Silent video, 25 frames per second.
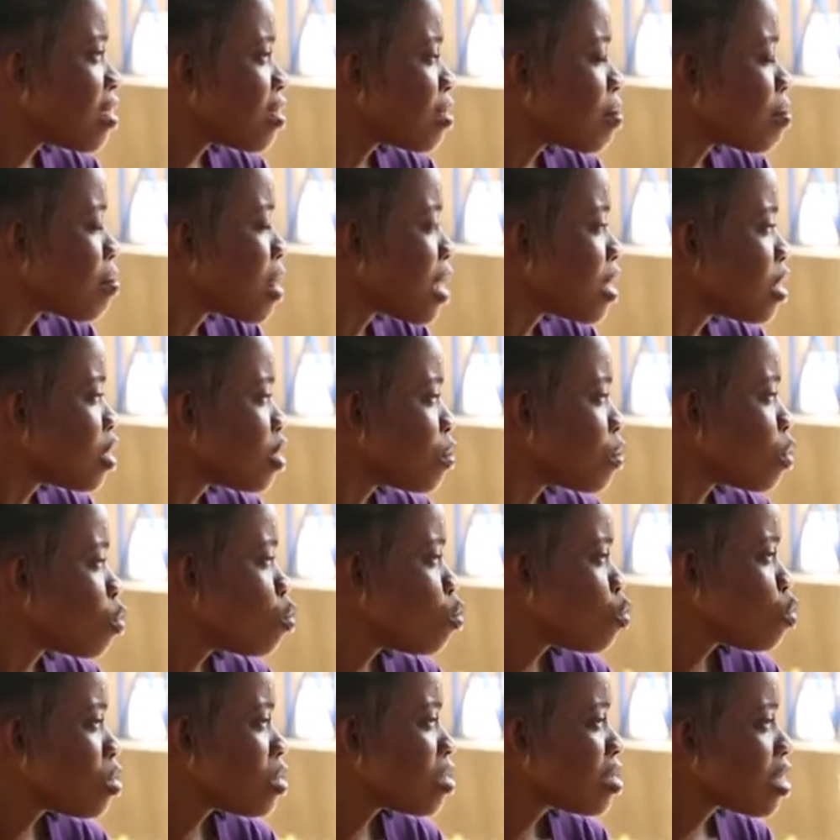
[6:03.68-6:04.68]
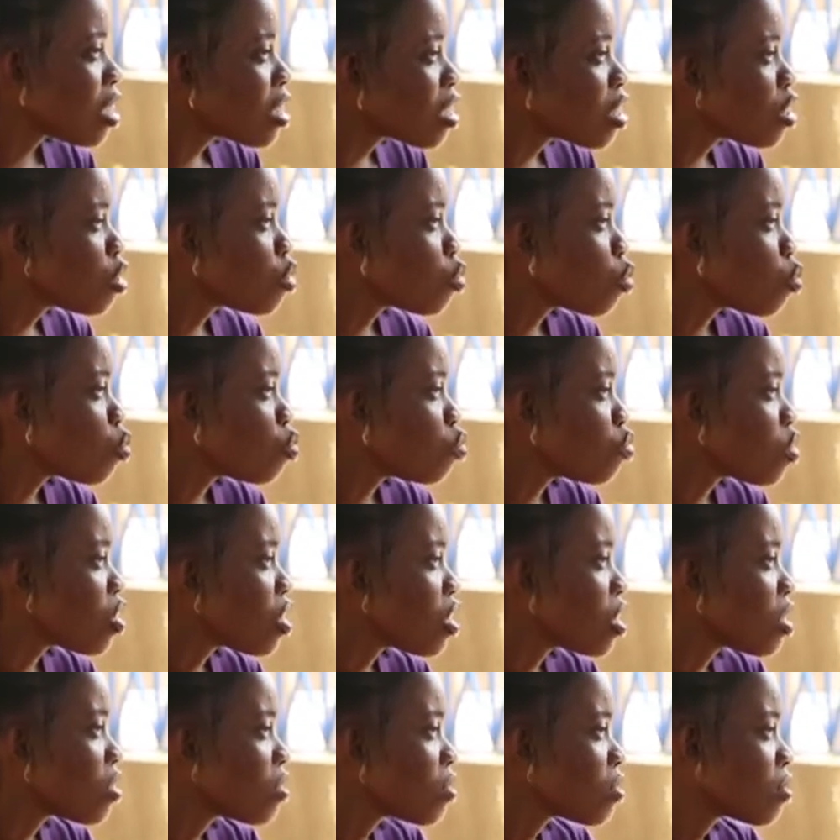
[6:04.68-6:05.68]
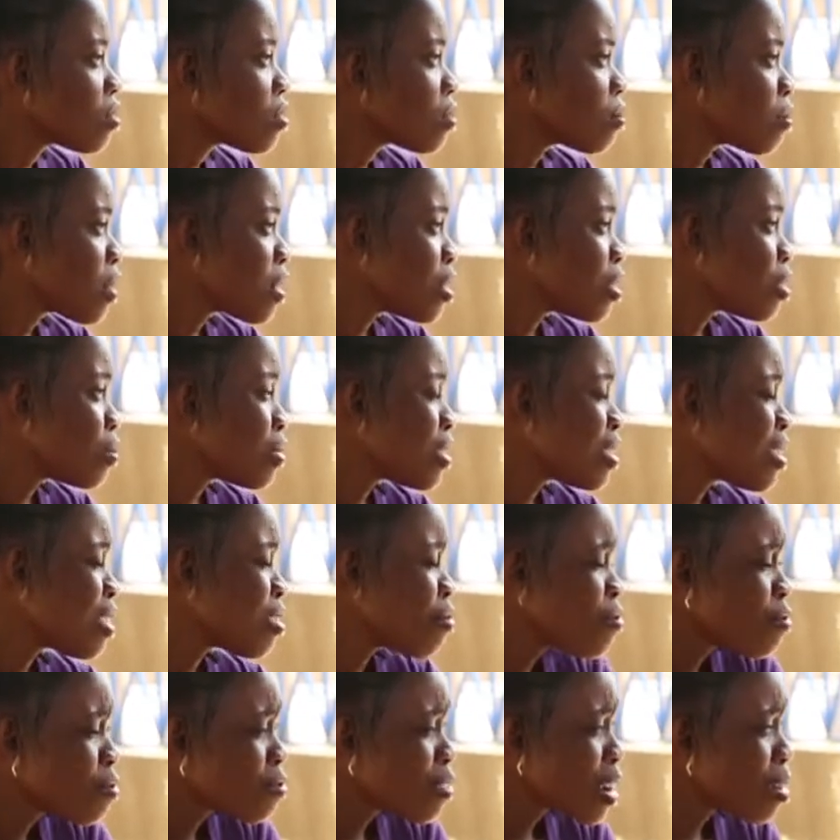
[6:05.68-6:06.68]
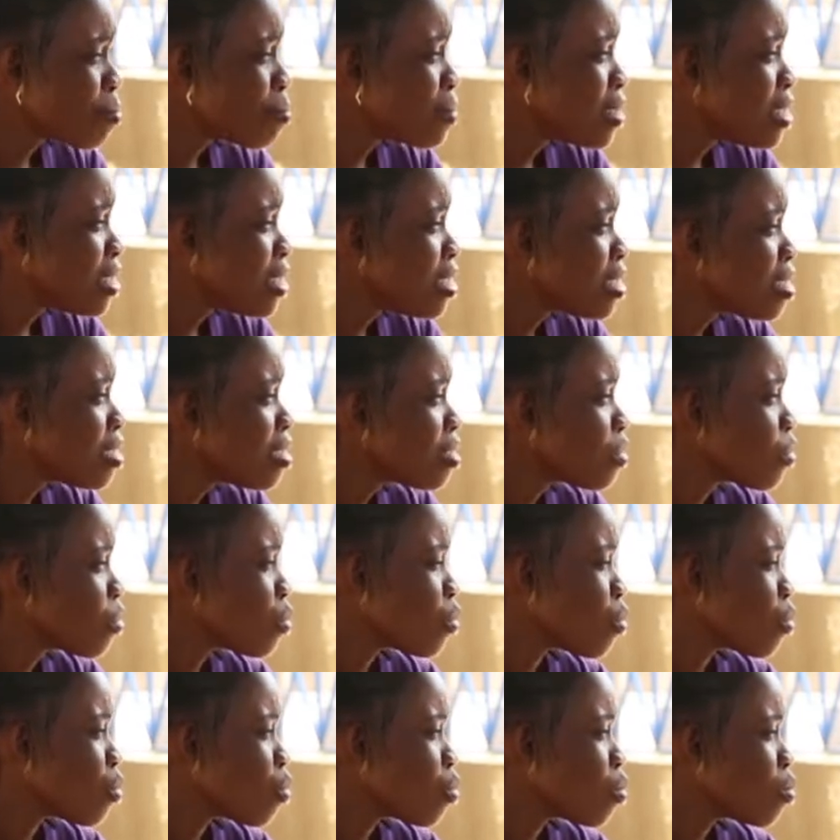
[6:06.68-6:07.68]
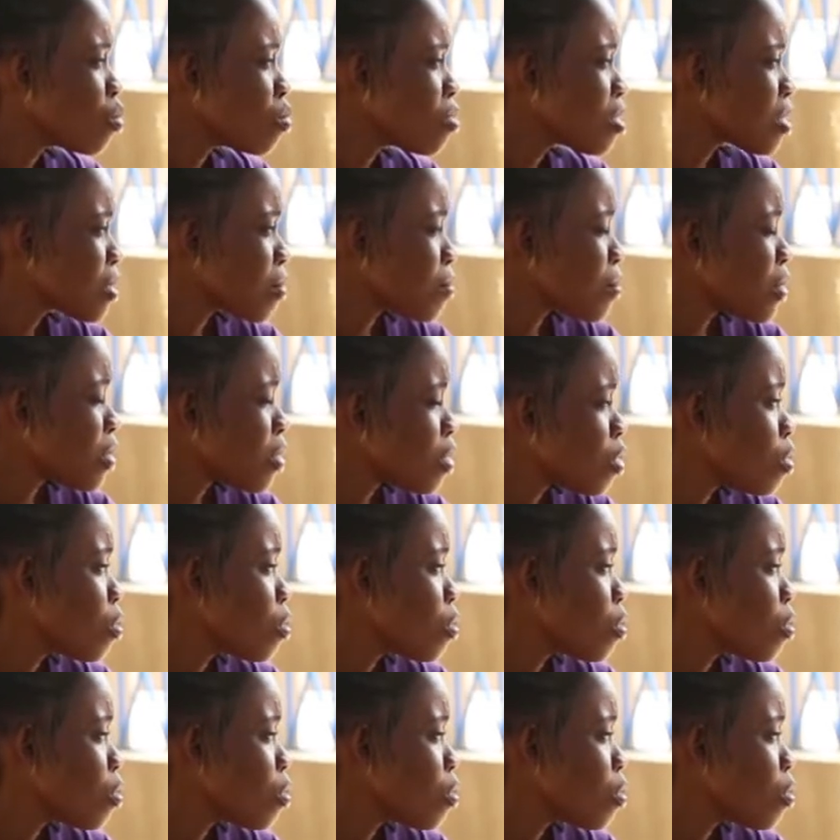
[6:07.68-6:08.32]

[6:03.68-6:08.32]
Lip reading: the management? Who's taking over management? Is it family or somebody?